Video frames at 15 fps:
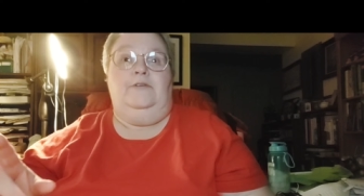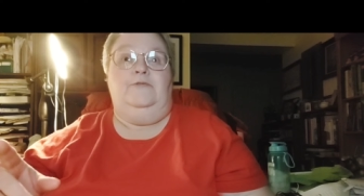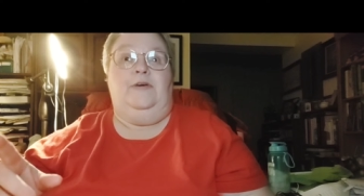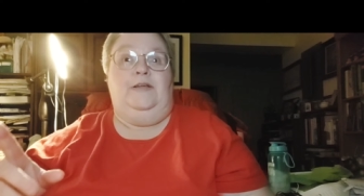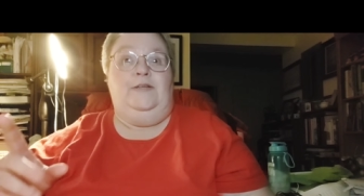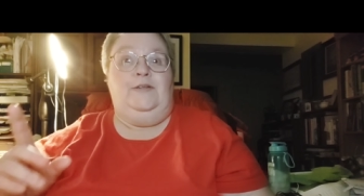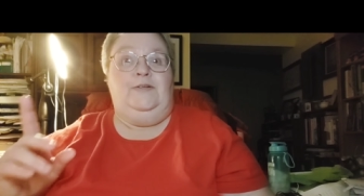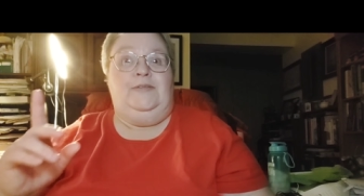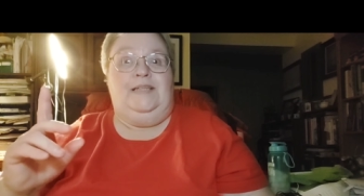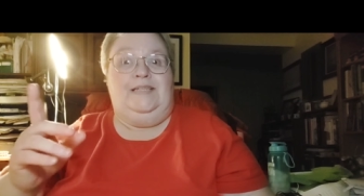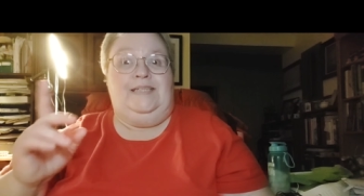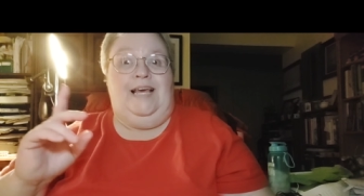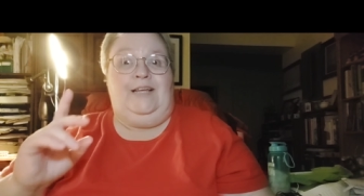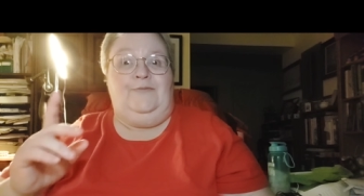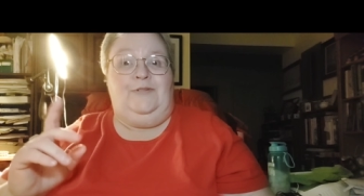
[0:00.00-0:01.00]
inventor of the
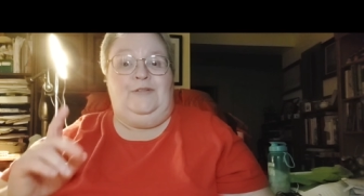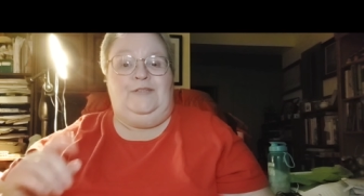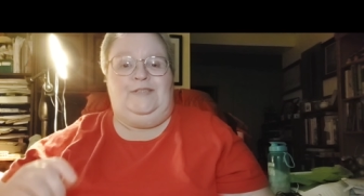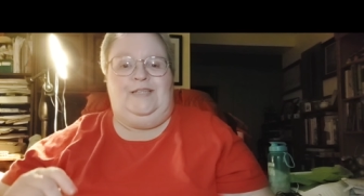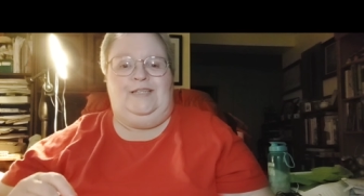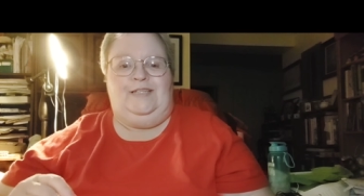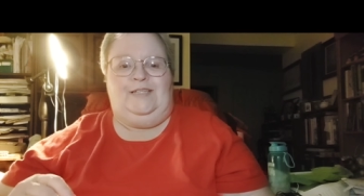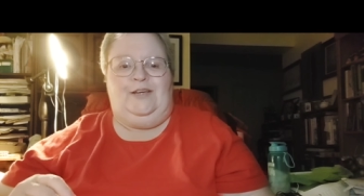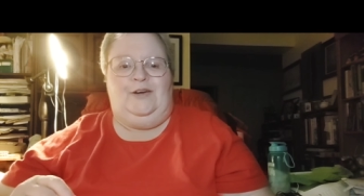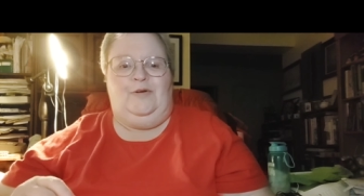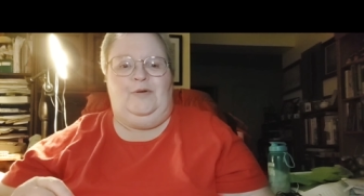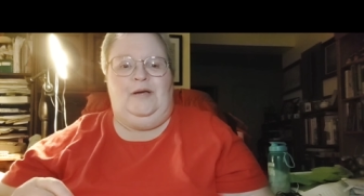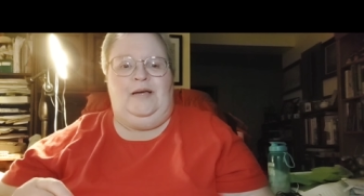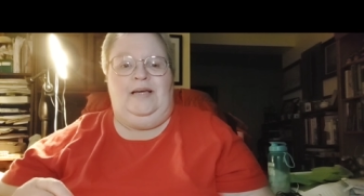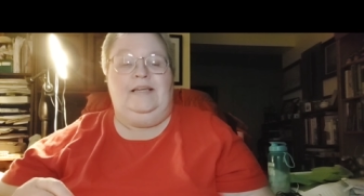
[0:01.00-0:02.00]
San
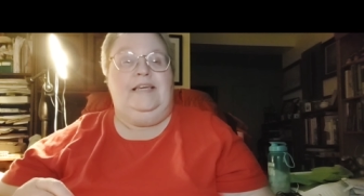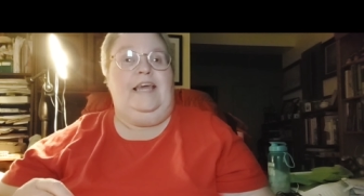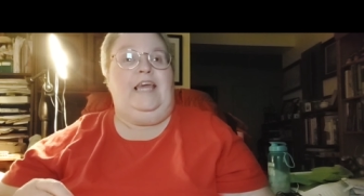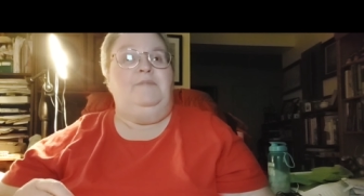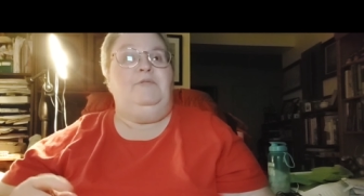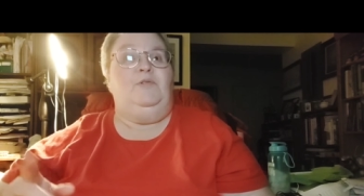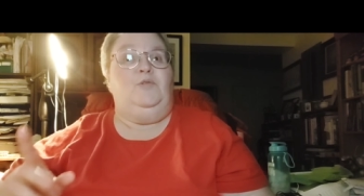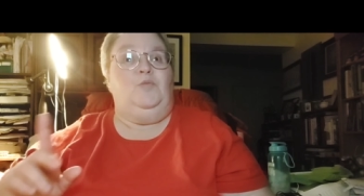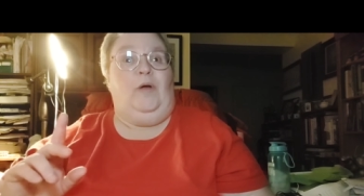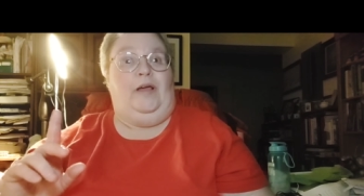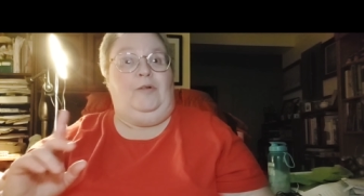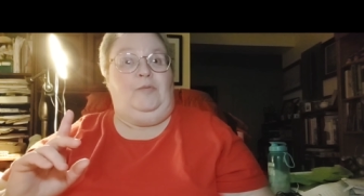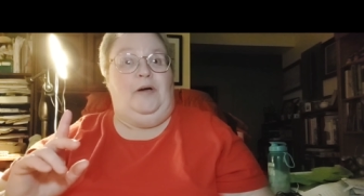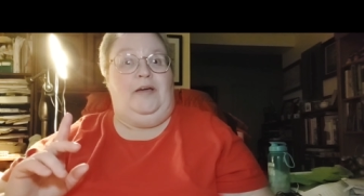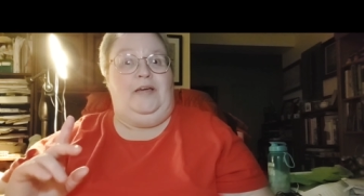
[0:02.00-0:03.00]
Francisco Cable
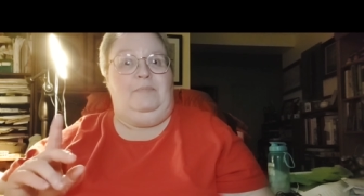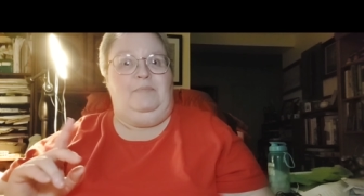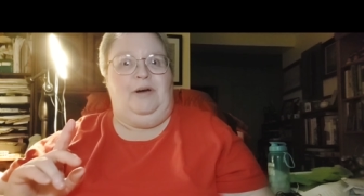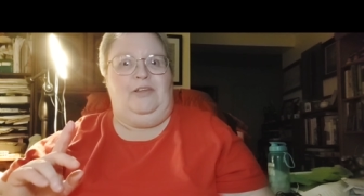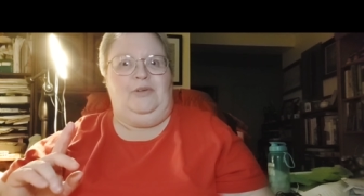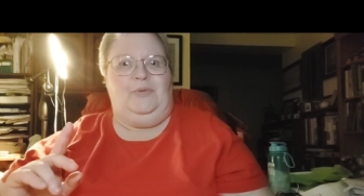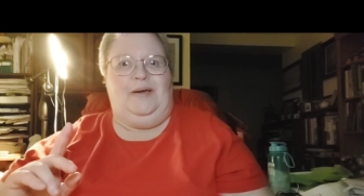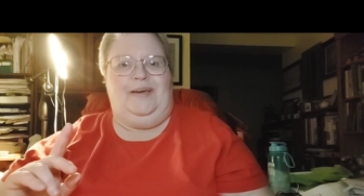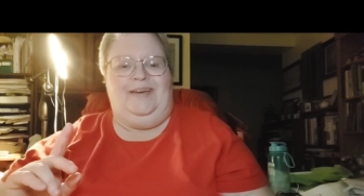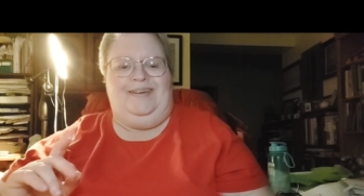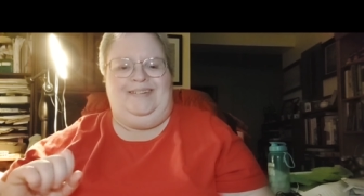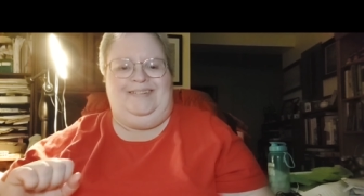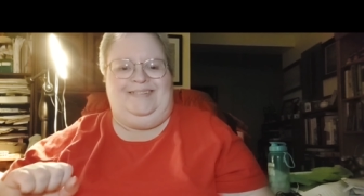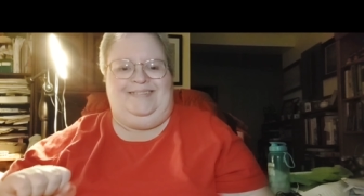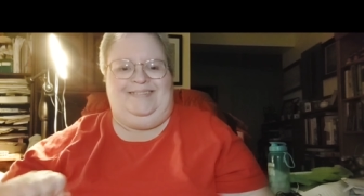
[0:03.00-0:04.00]
Railway, by the way,